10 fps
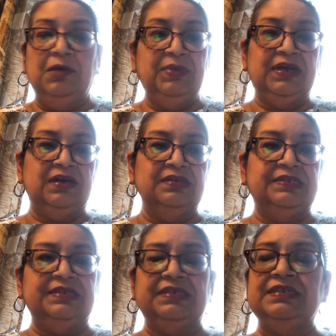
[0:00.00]
because
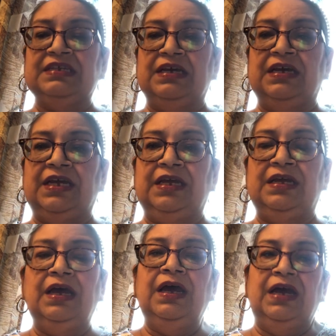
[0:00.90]
this is
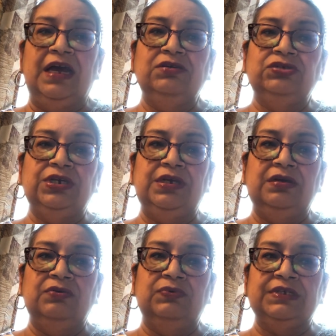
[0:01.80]
a actually
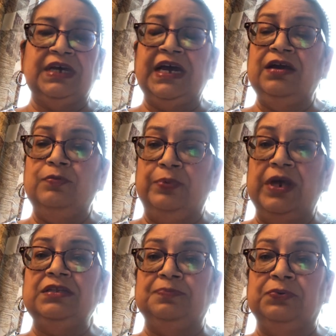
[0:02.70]
it was a higher
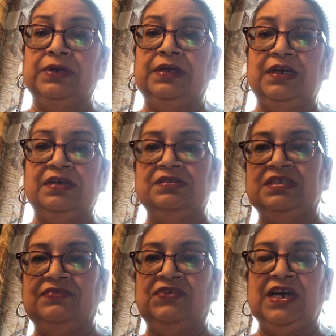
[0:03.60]
price point at
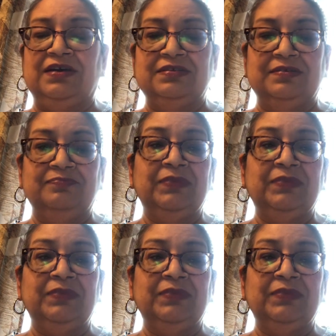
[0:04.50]
CVS.